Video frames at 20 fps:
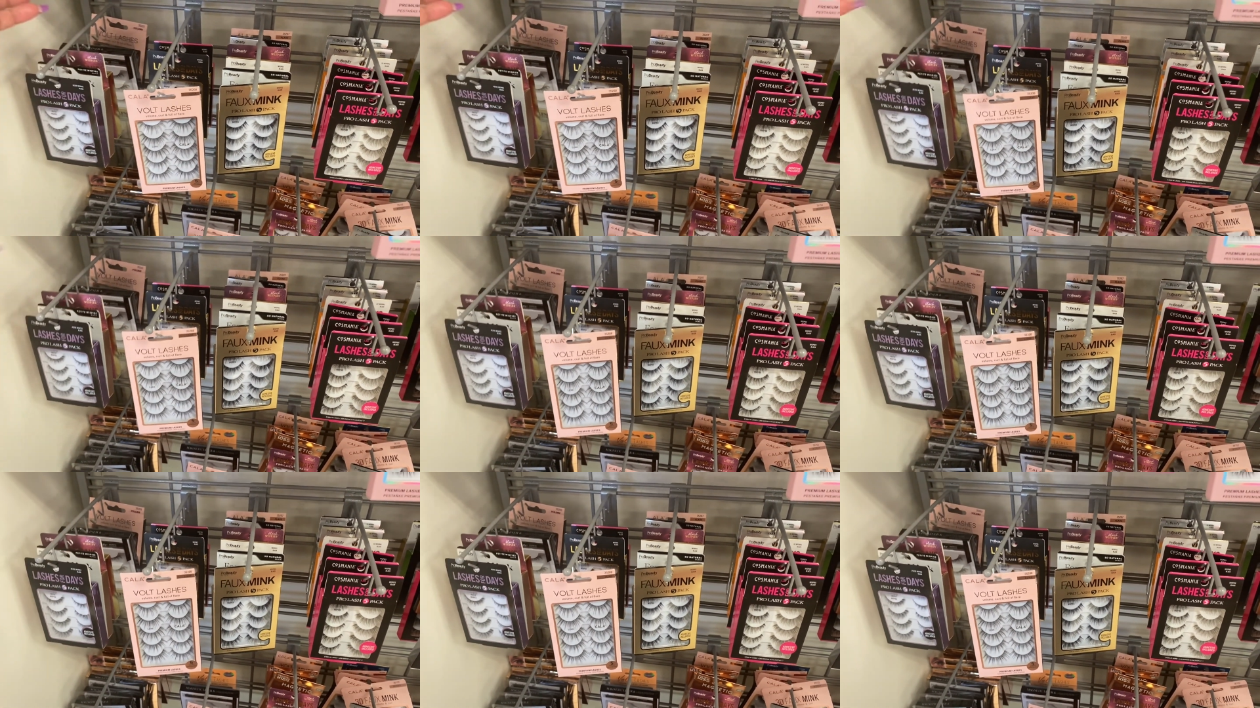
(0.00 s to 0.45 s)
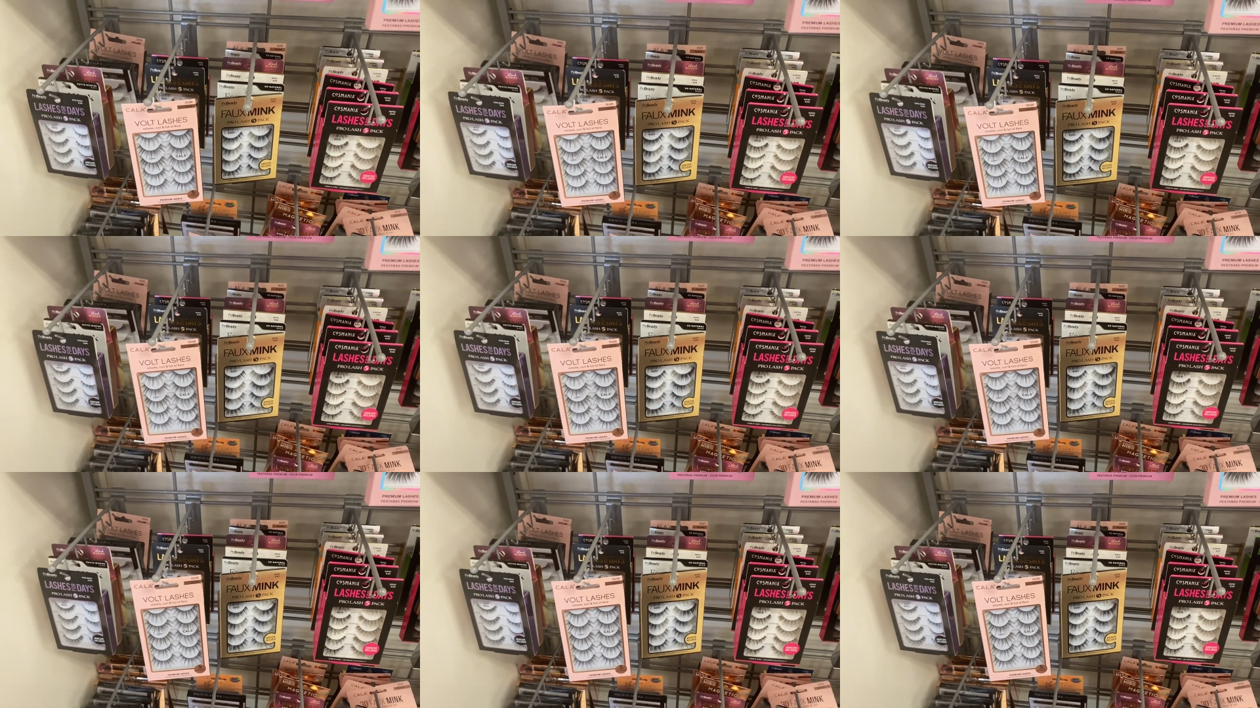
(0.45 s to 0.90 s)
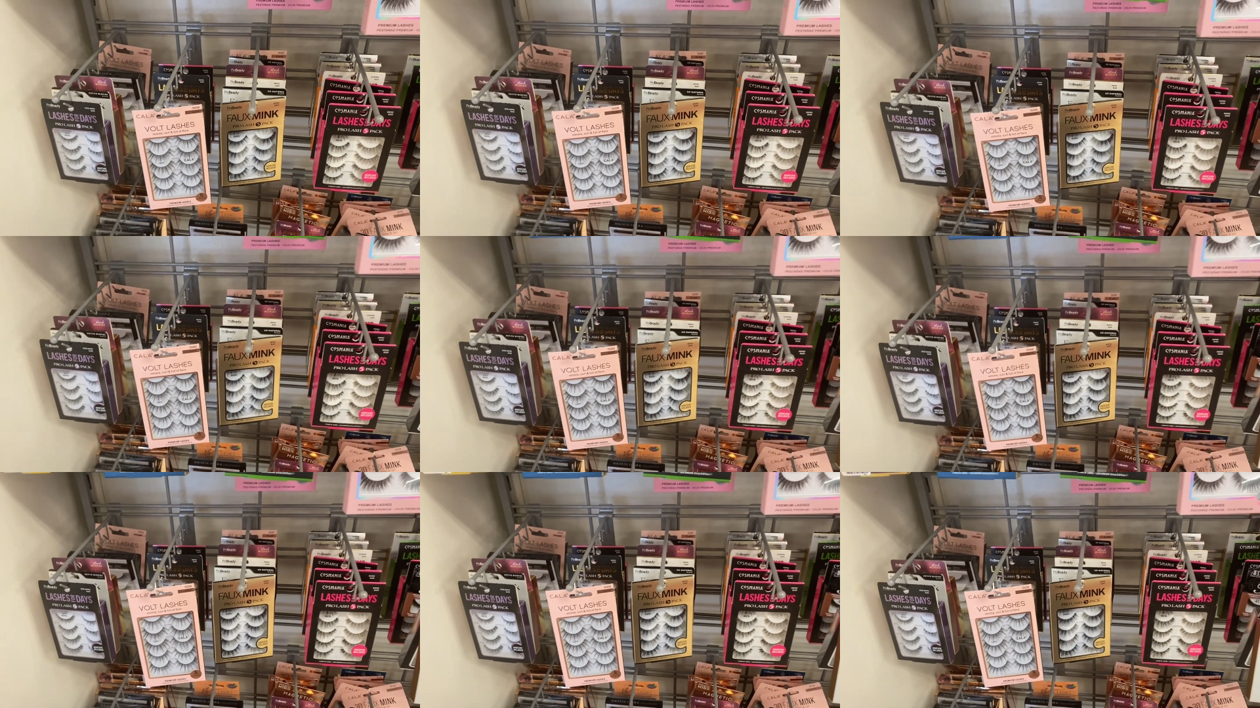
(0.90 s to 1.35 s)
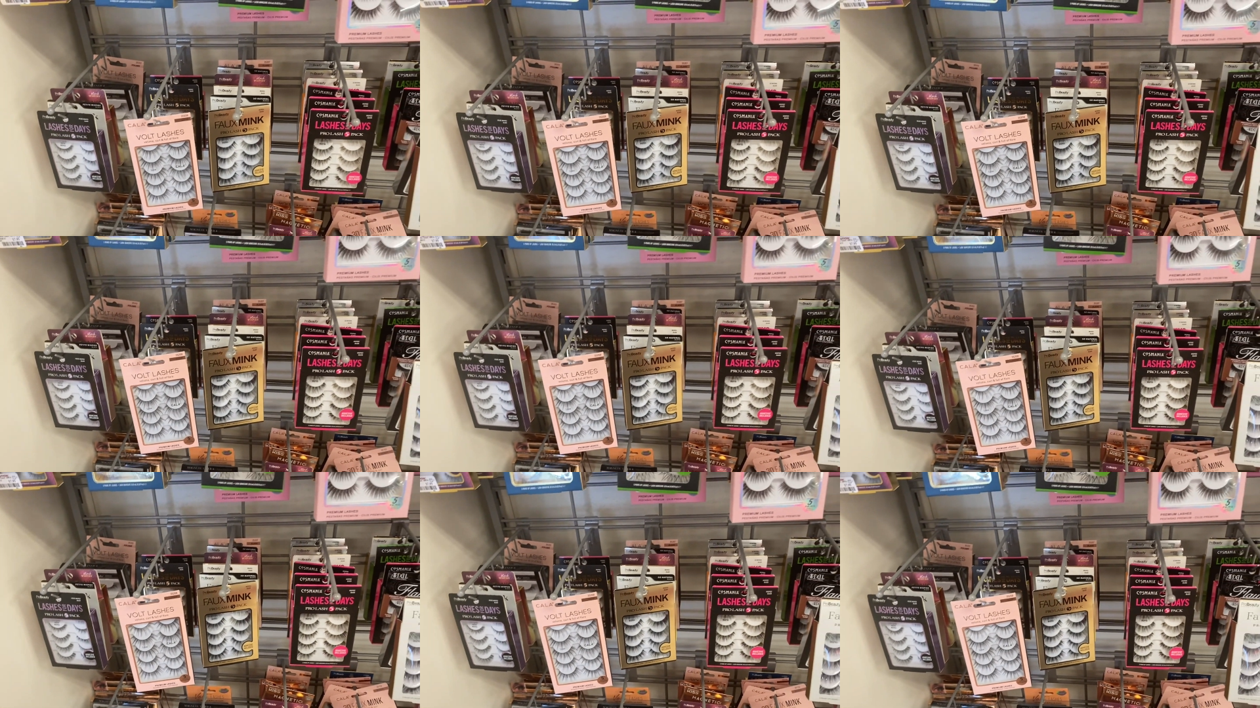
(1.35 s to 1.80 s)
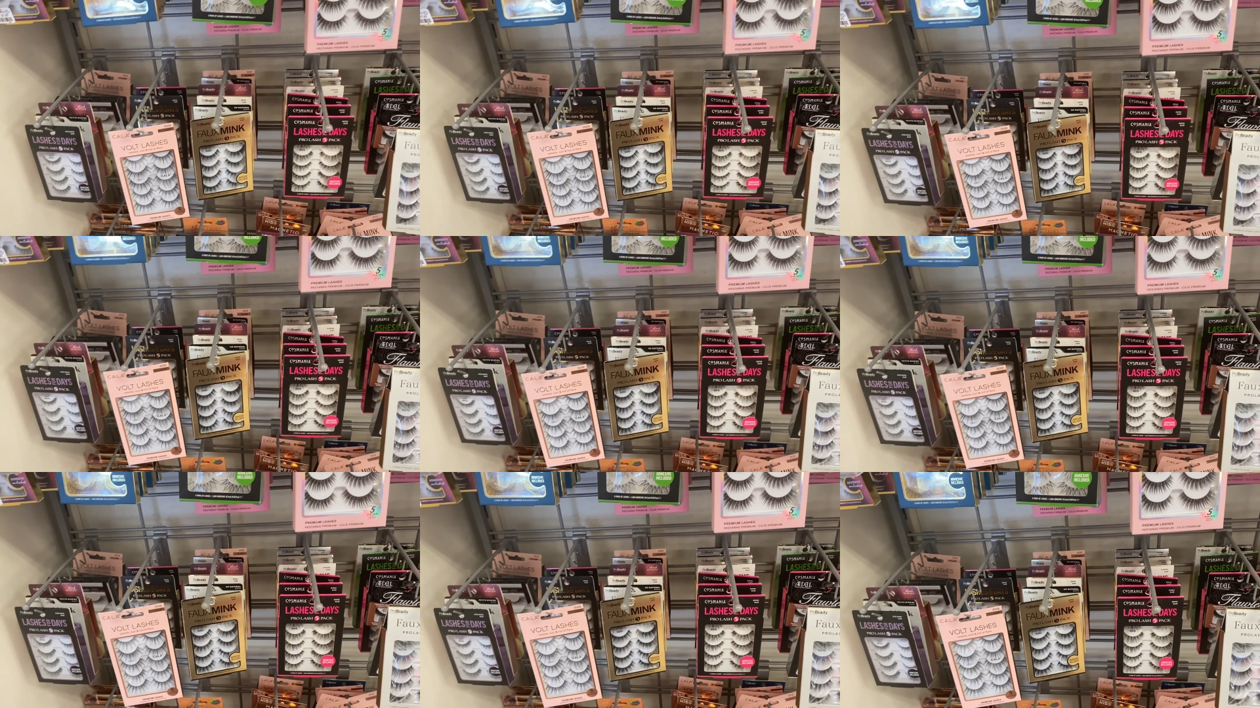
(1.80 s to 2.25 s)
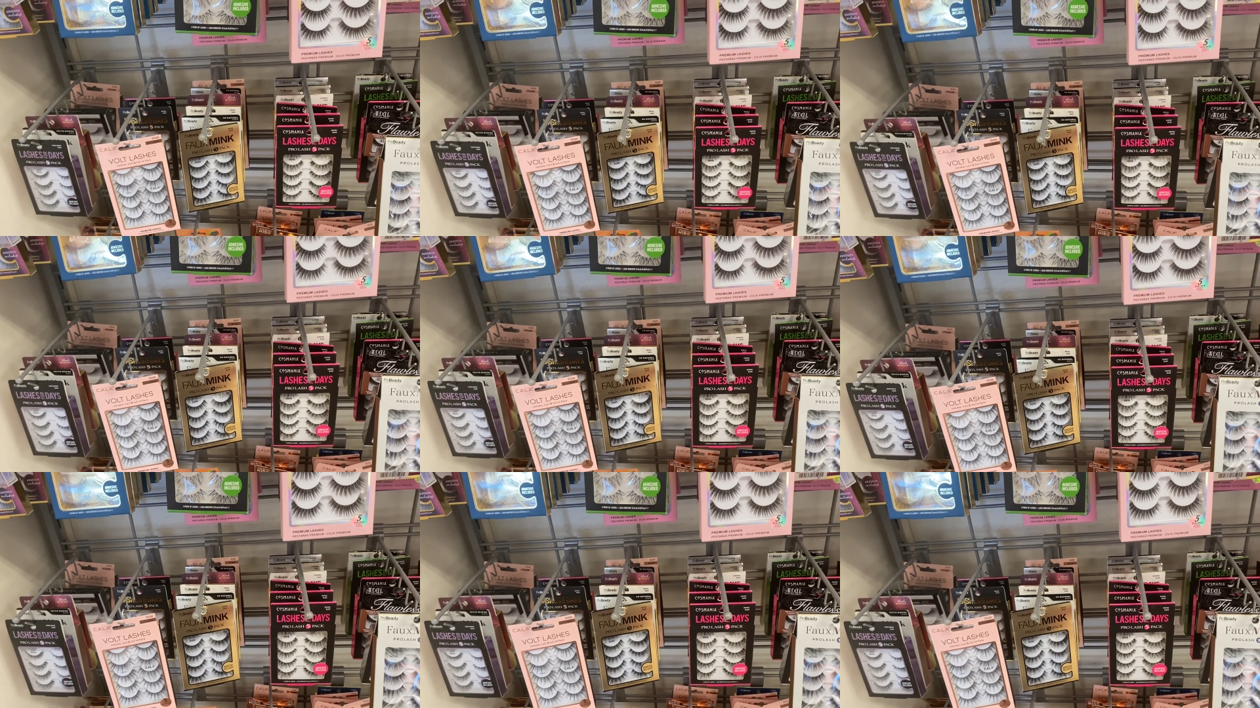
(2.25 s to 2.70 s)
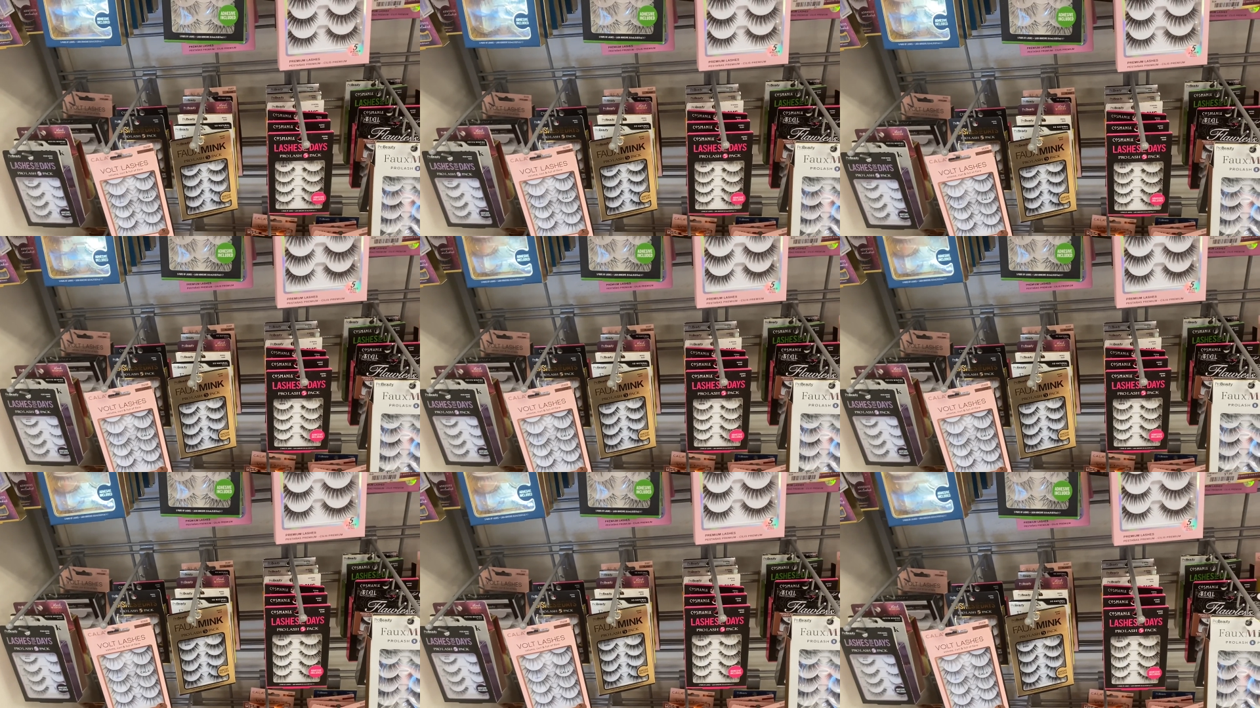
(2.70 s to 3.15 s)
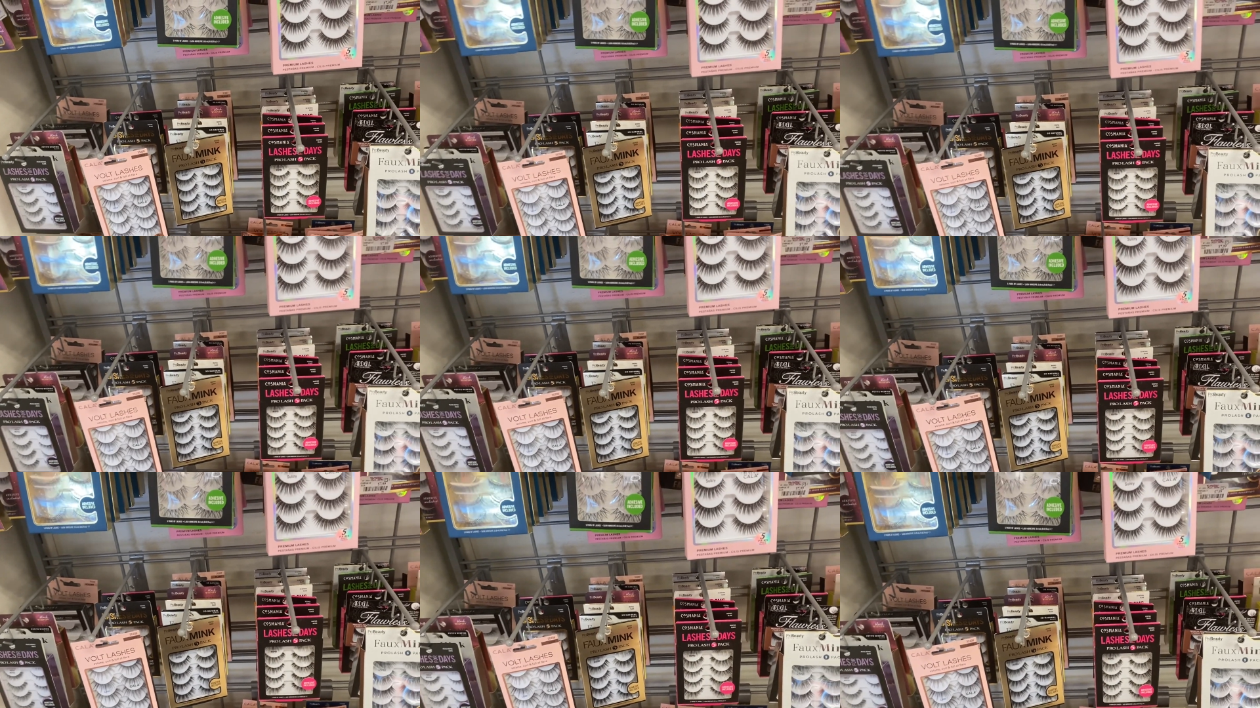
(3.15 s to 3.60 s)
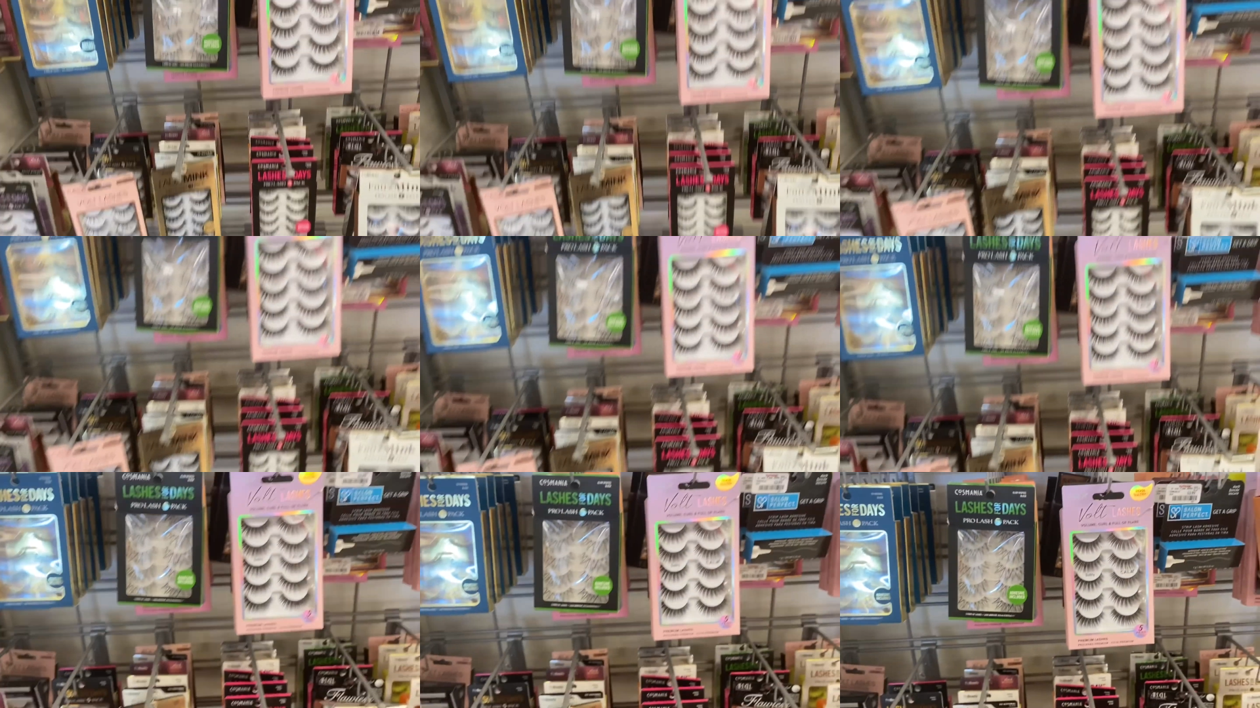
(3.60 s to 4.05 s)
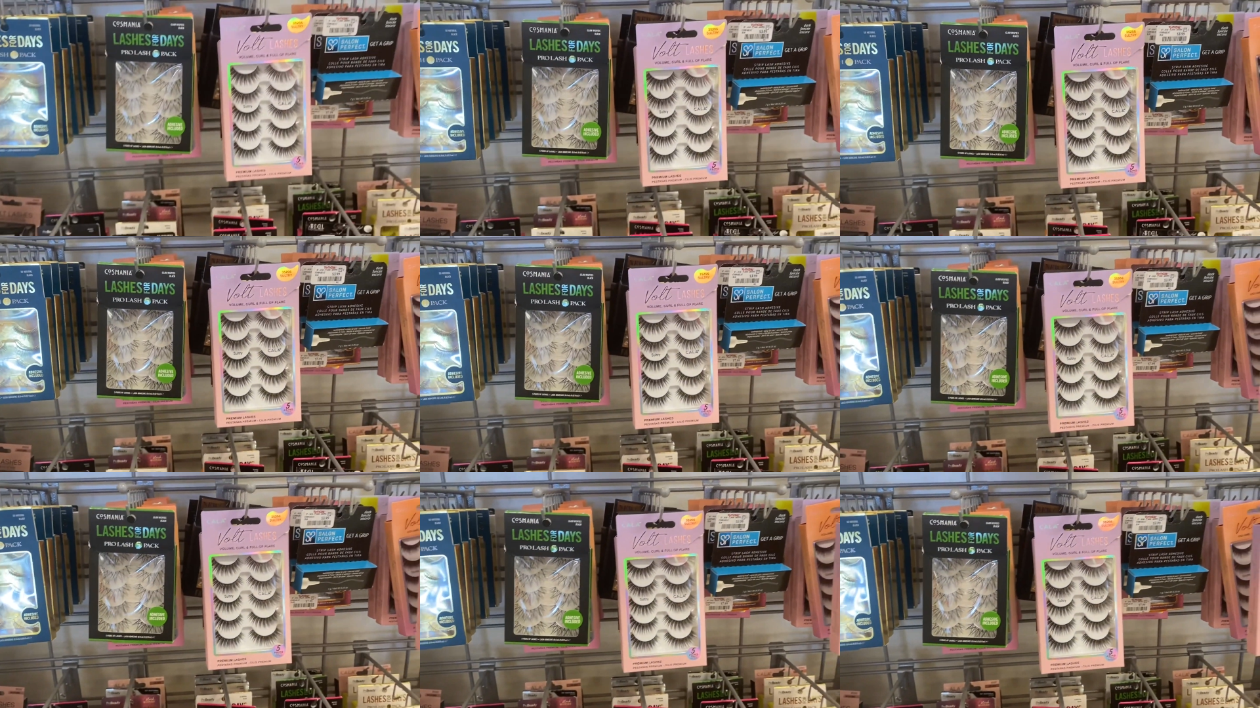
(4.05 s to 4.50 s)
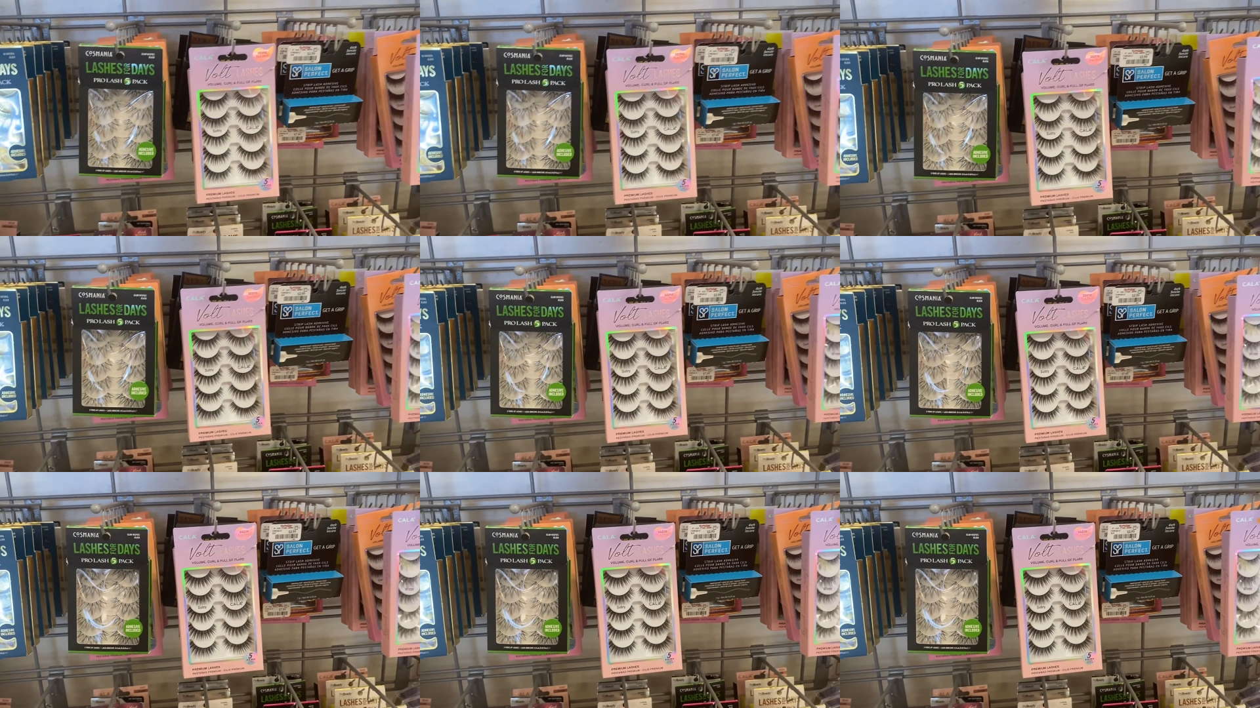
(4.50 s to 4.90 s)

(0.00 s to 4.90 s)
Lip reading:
No face is visible, so there are no lips to read.